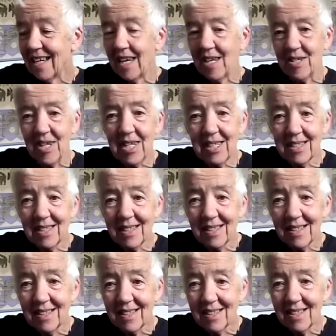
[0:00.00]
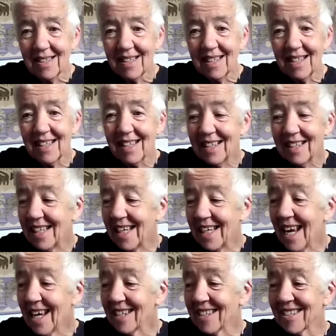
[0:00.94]
Is it?
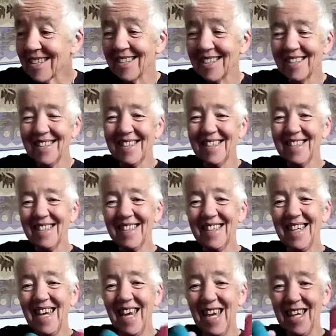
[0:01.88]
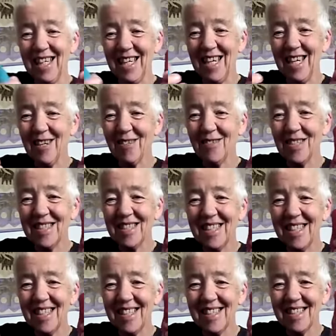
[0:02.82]
Yes, here it
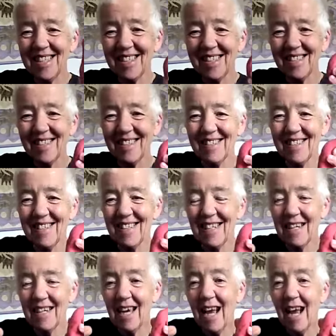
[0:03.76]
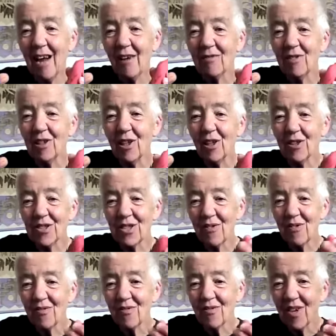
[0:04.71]
is. Have lots
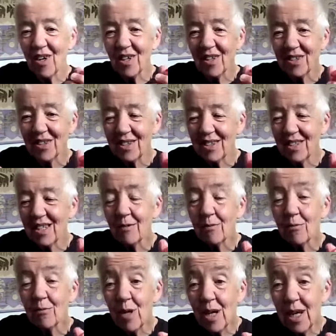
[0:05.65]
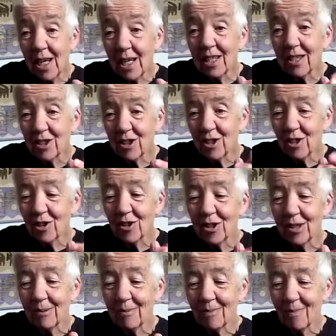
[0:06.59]
of fun, really
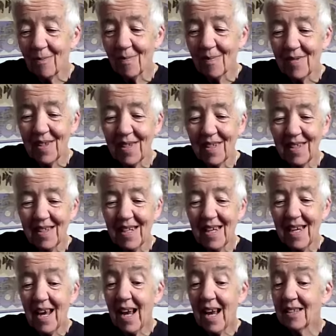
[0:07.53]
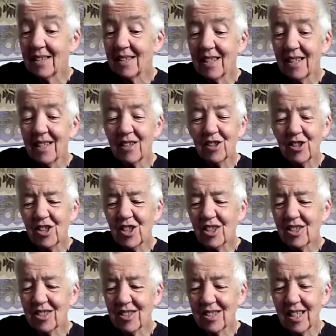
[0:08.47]
enjoy. And
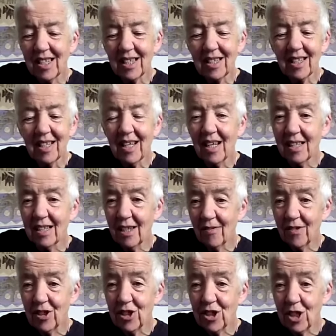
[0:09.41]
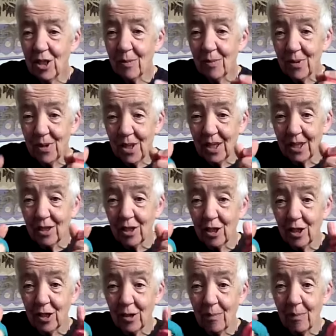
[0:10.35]
just think, a lovely cheap thing that
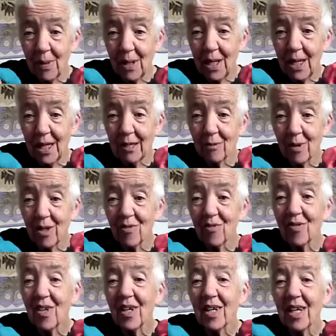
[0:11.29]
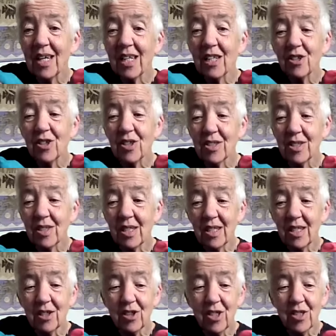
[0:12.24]
you can play with for ages and
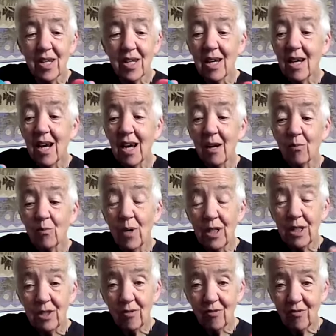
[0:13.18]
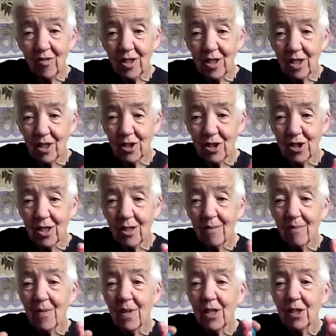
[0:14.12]
ages. And when you've finished,
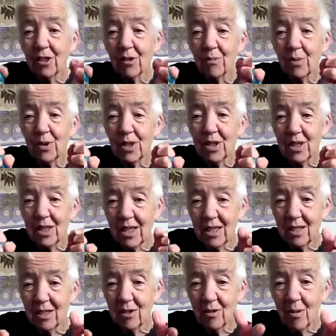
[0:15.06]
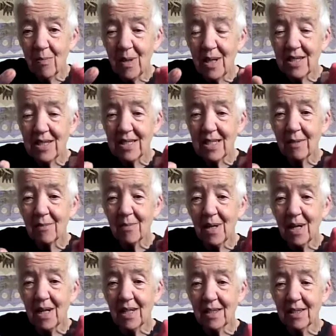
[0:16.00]
you can put it into a plastic
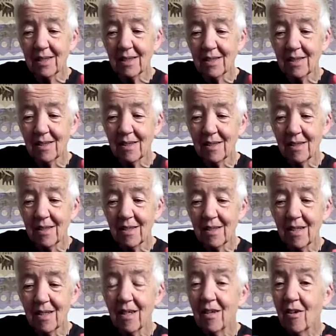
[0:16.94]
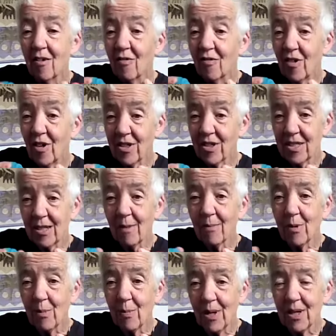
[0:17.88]
bag, fasten up
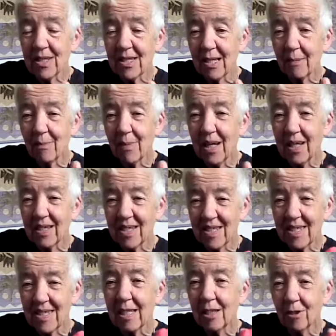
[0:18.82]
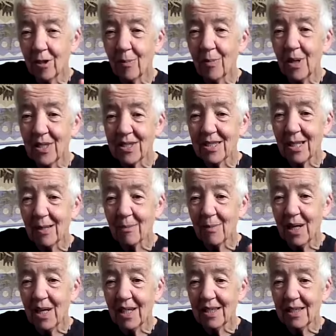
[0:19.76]
the plastic bag, seal the plastic
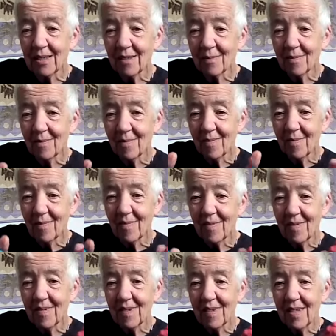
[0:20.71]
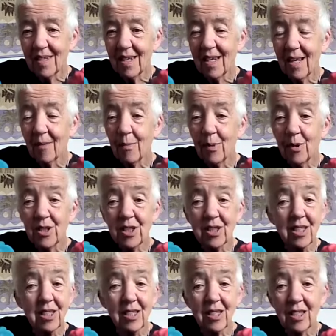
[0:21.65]
bag, put it
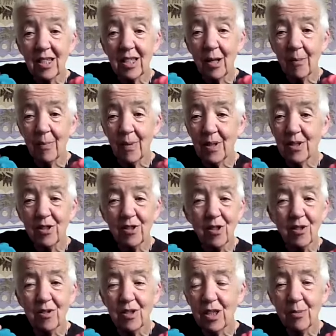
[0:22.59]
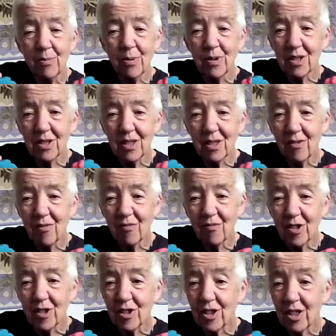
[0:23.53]
into the cupboard. You don't need to put it in the
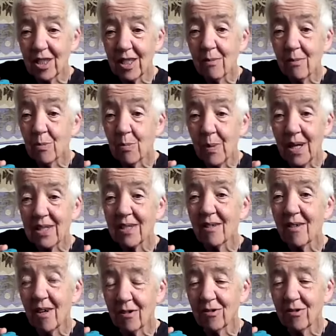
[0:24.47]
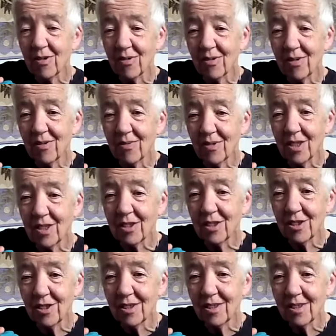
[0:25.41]
fridge. It keeps better out of the
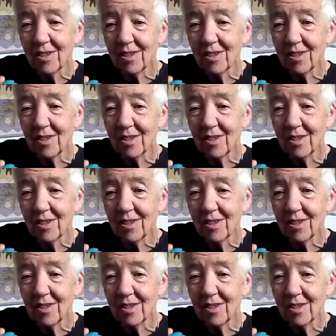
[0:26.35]
fridge.